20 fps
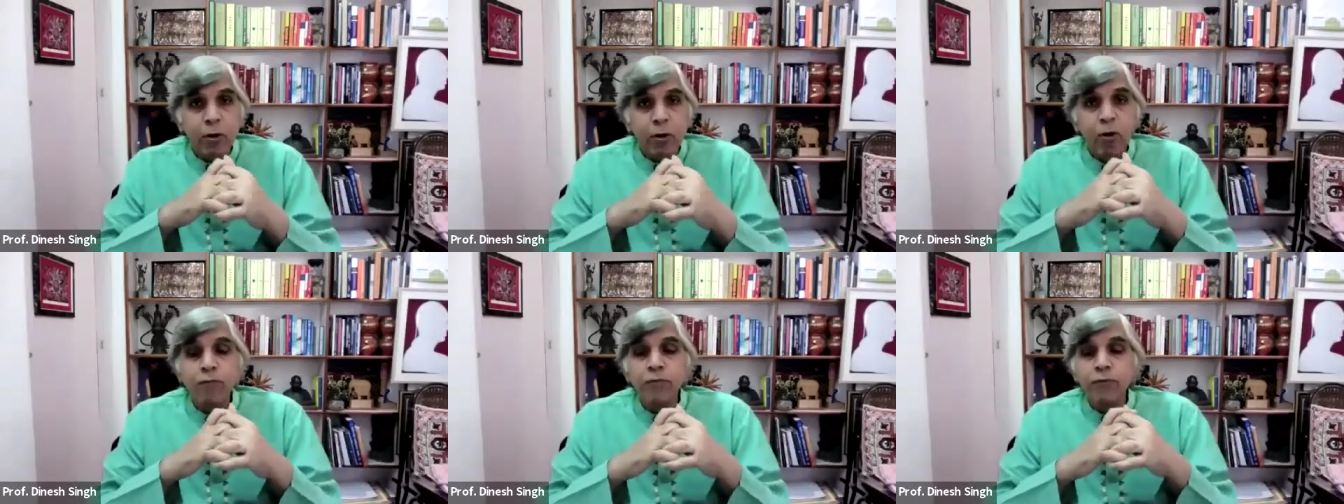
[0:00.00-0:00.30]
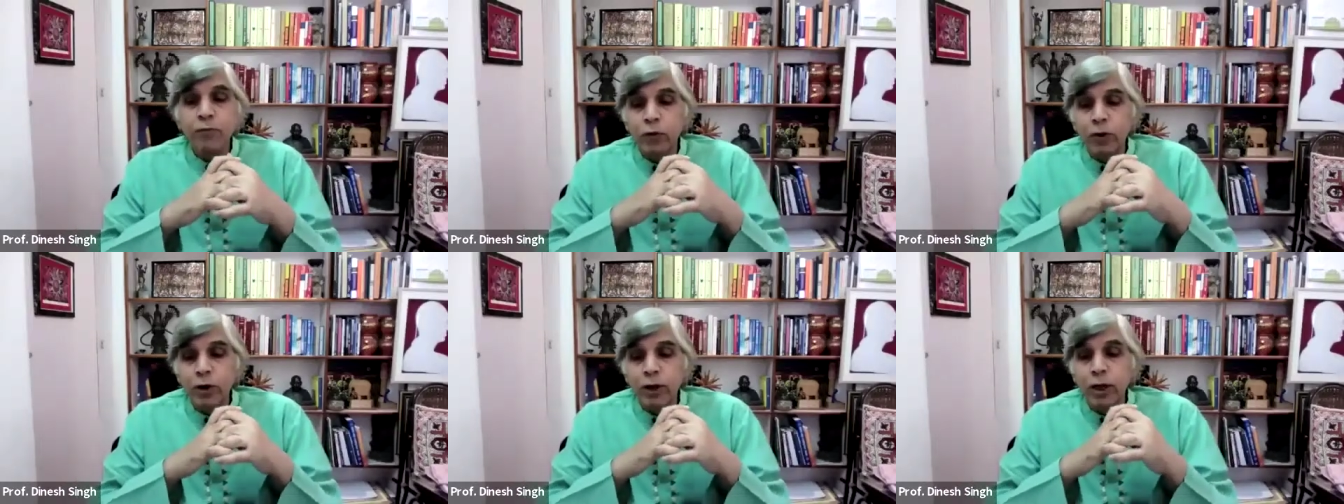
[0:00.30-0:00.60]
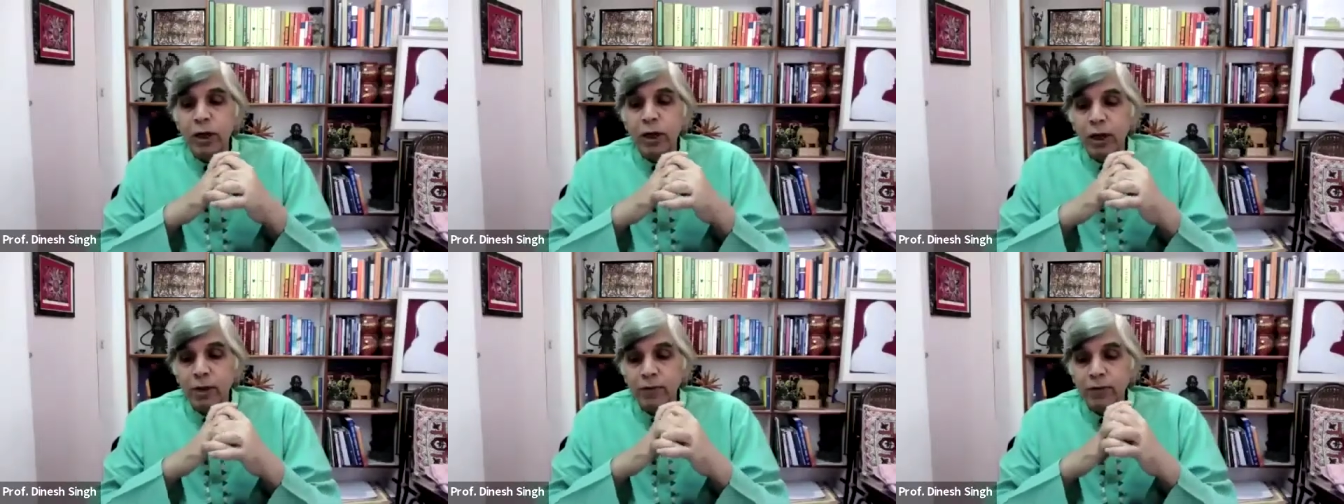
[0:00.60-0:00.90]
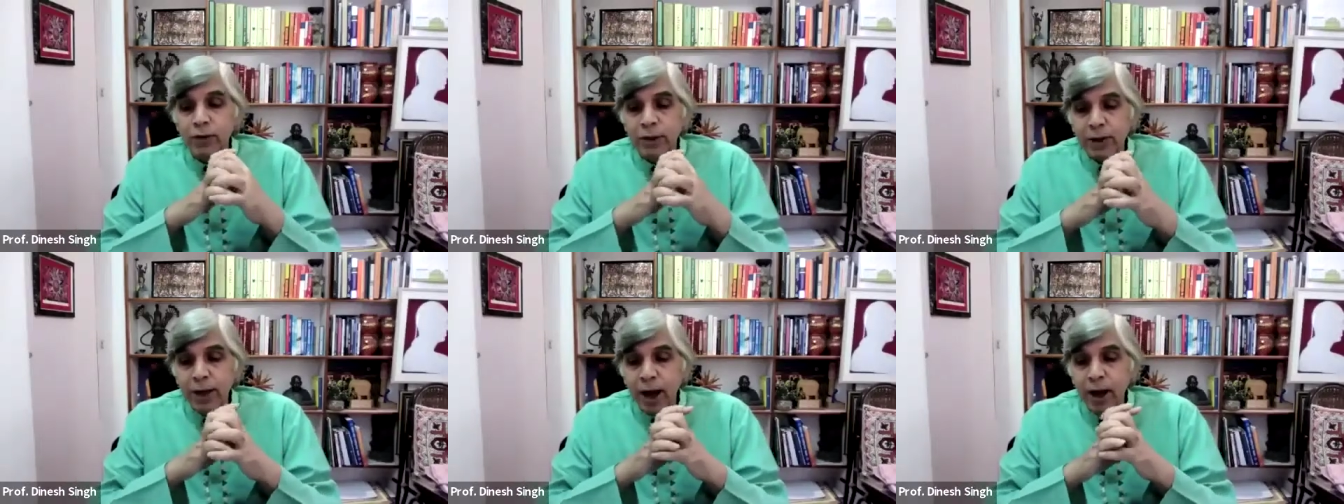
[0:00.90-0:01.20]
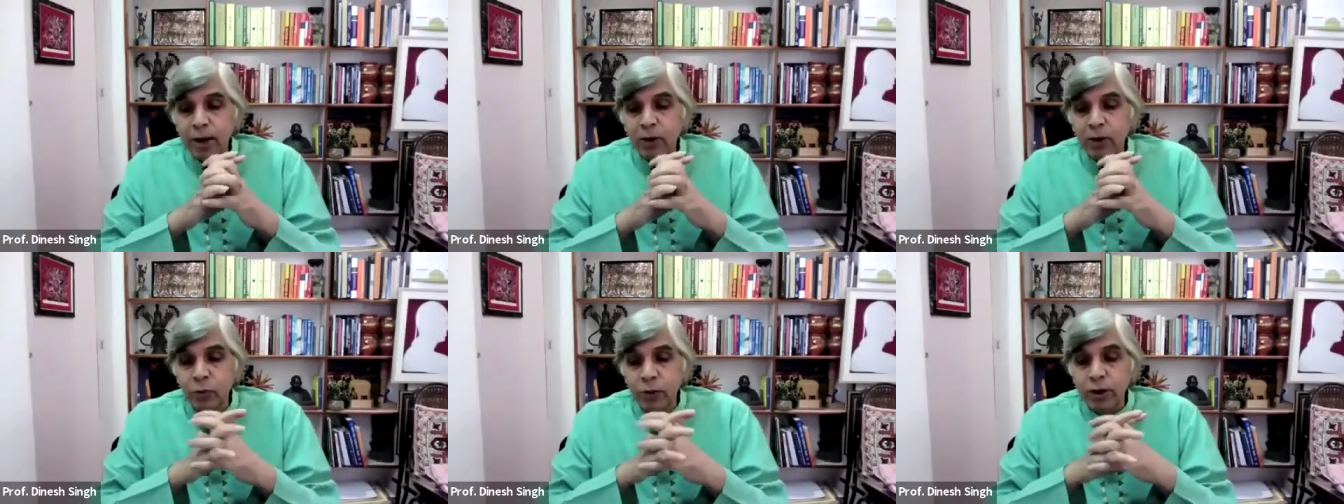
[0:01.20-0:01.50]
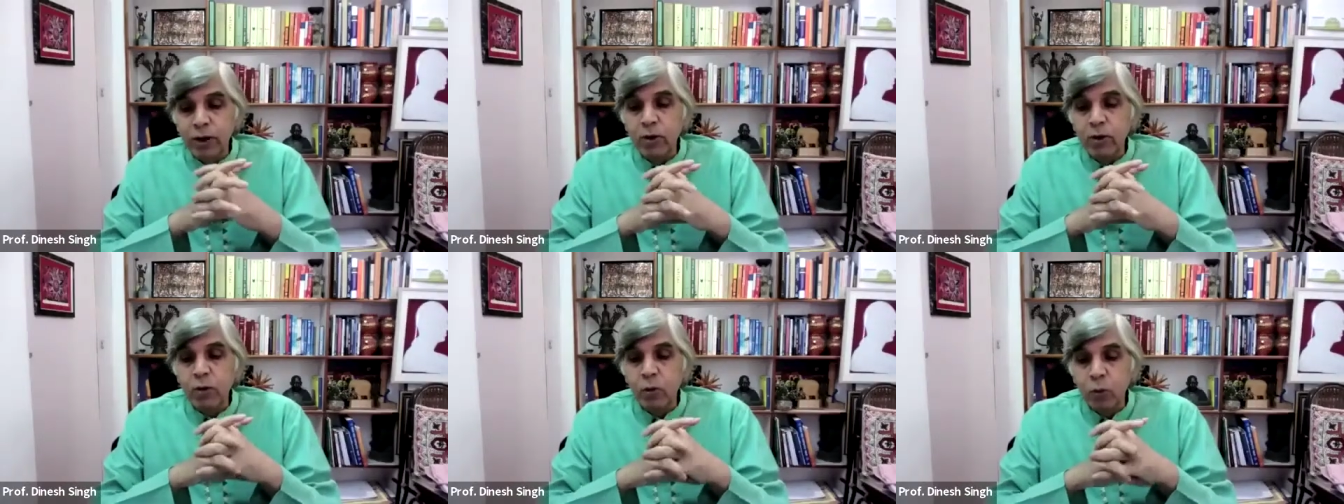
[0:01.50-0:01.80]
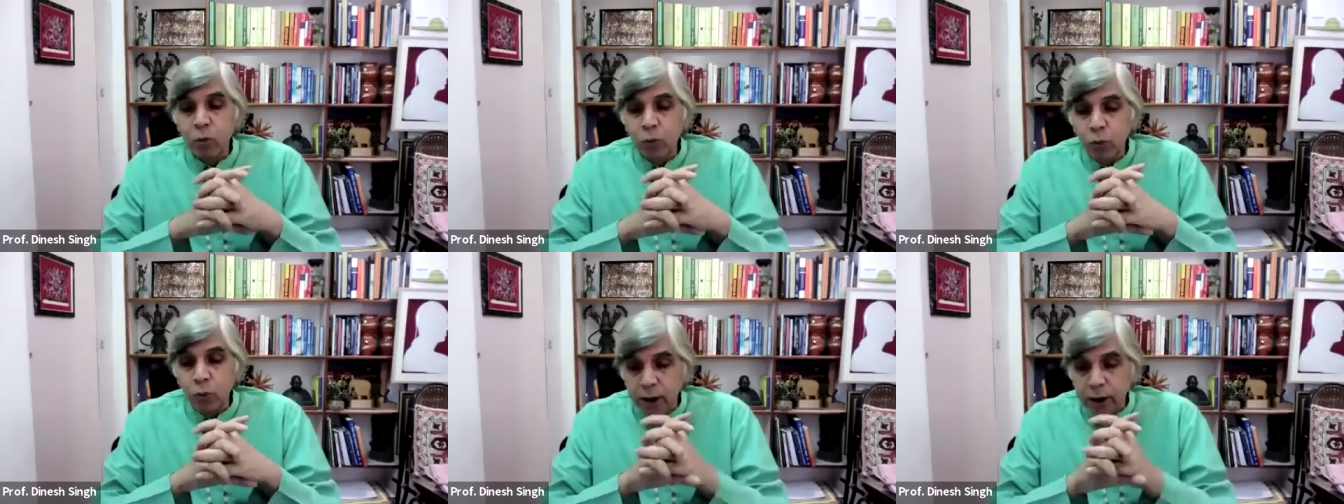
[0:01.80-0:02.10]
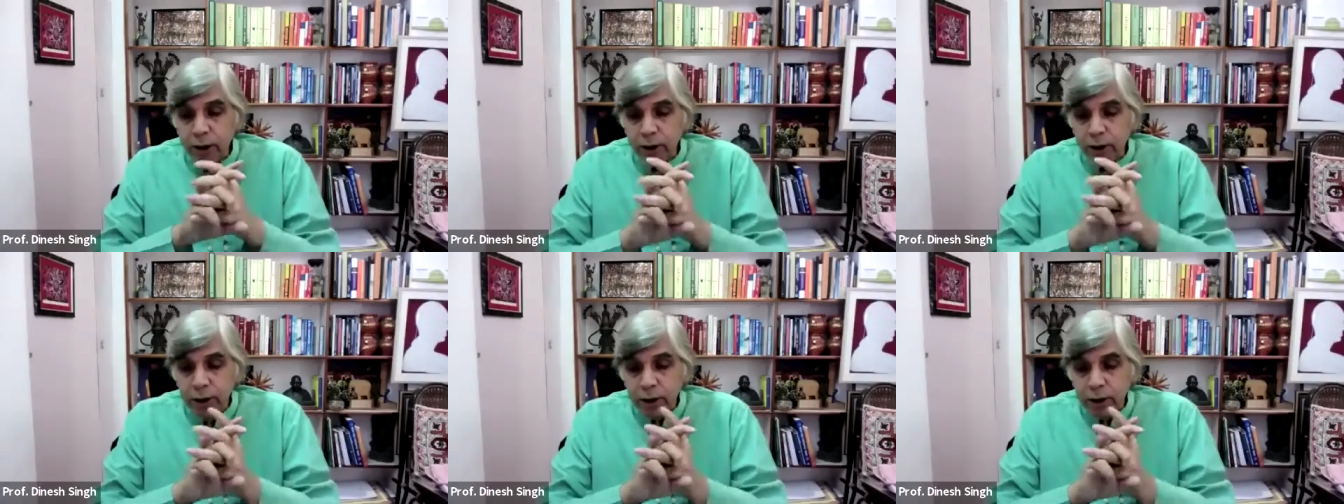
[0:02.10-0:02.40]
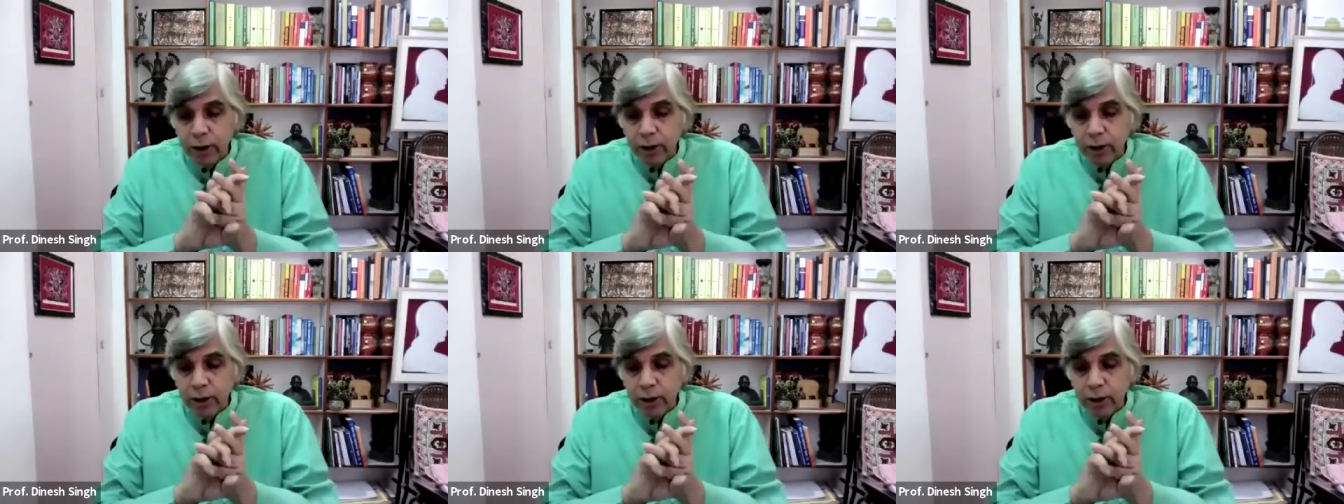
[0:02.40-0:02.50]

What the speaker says: Hopefully, even that will work.